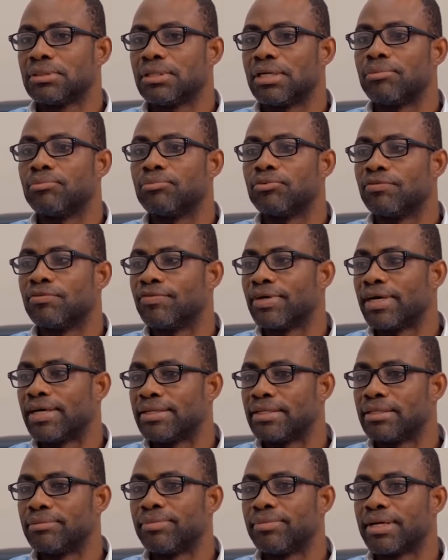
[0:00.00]
and
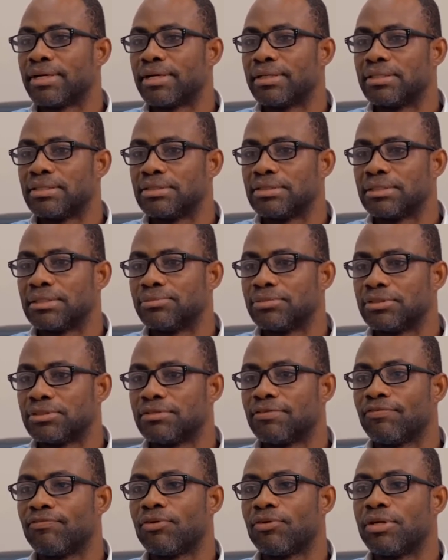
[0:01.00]
providing mechanisms
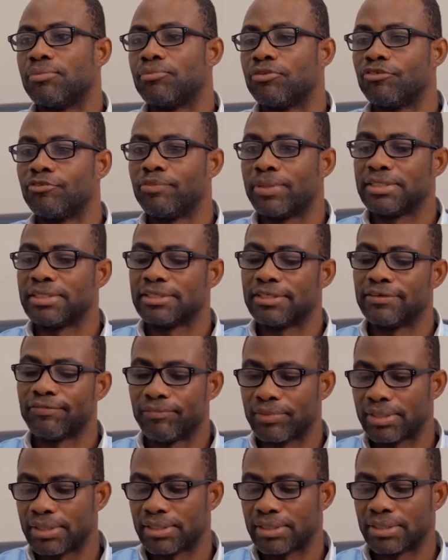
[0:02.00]
for improvement if
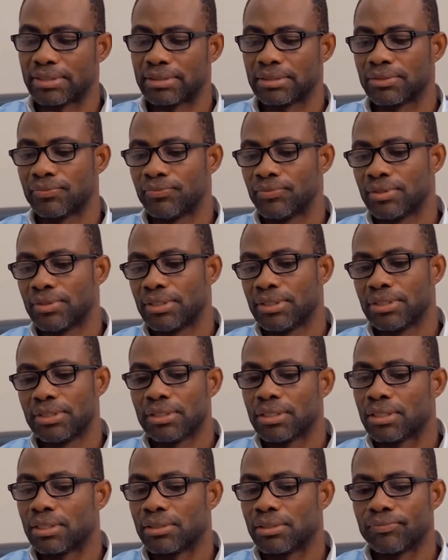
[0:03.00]
needed.
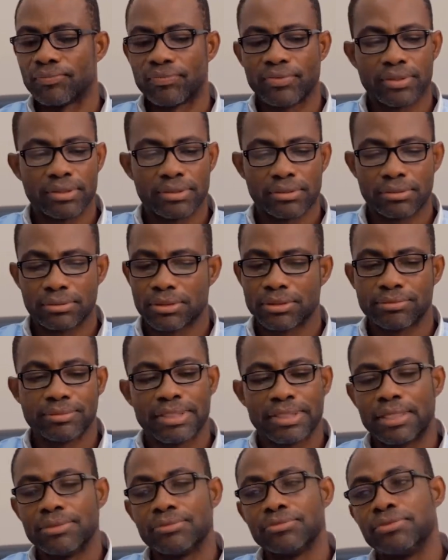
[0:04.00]

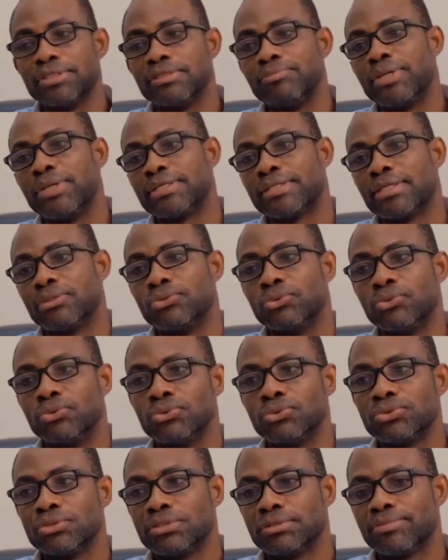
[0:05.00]
Sometimes we make the
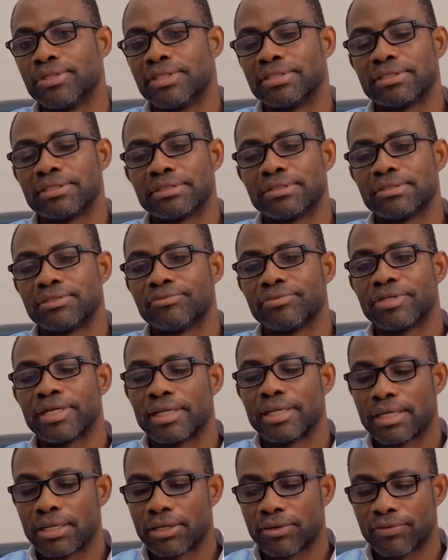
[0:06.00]
rules, but we
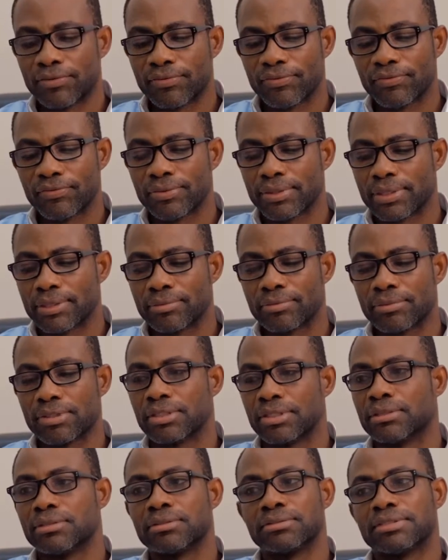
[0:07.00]
allow
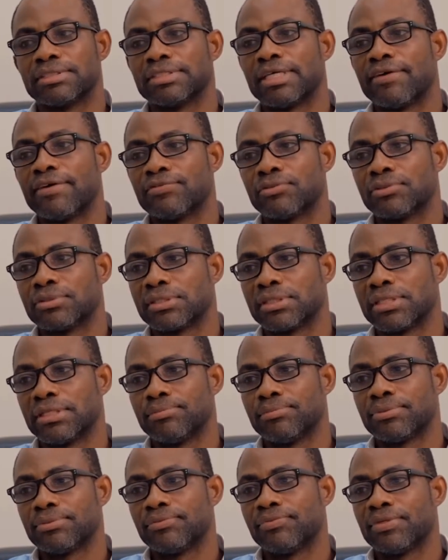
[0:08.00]
the staff to
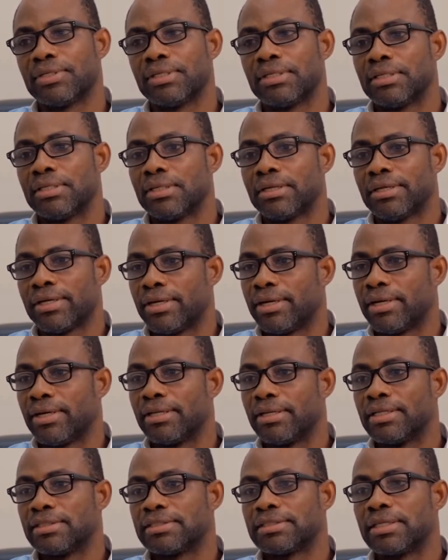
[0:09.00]
slip,
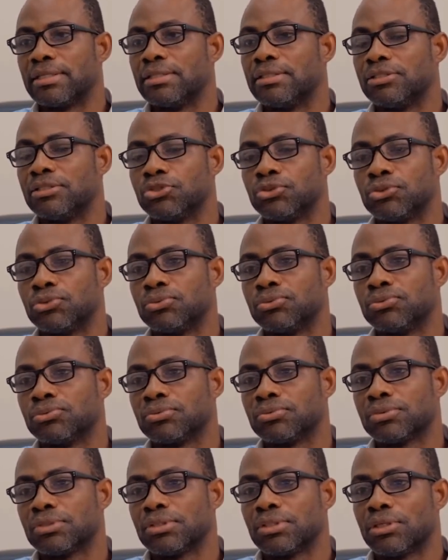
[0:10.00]
and this can lead to
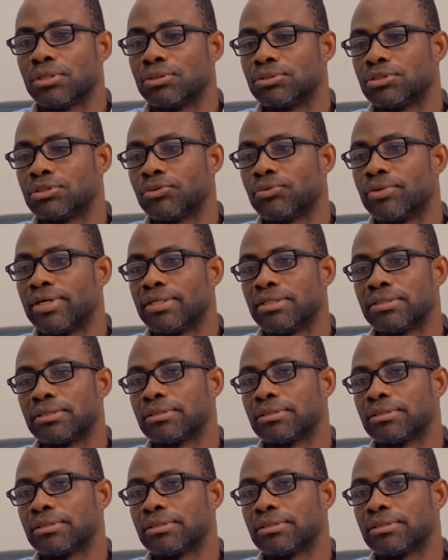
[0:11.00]
untoward